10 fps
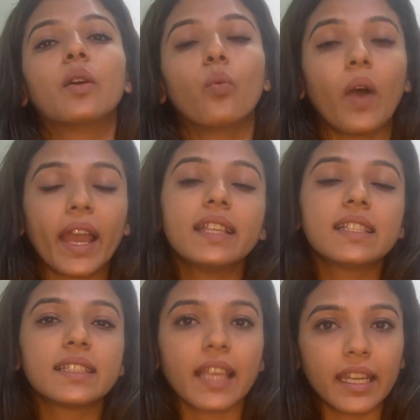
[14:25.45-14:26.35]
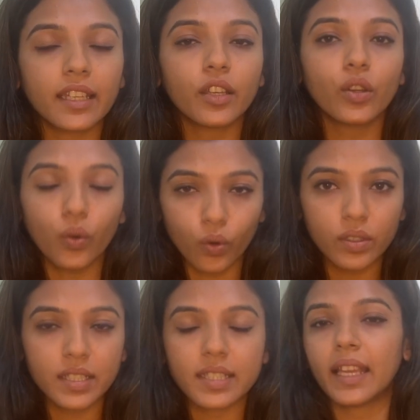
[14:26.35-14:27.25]
While setting
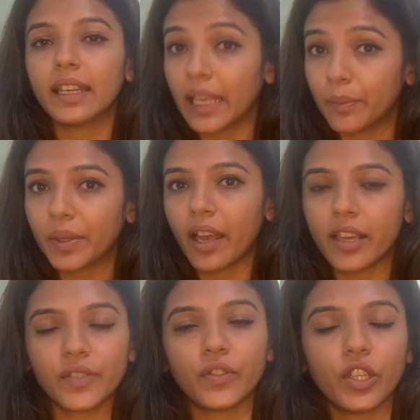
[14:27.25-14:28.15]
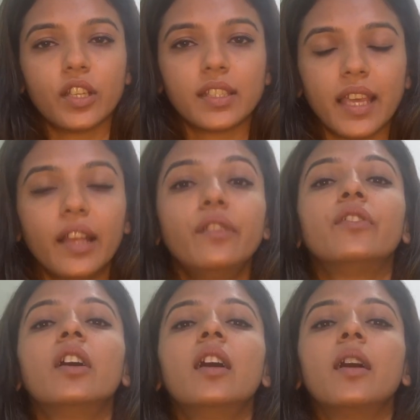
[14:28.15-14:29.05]
goals and KPIs for yourself,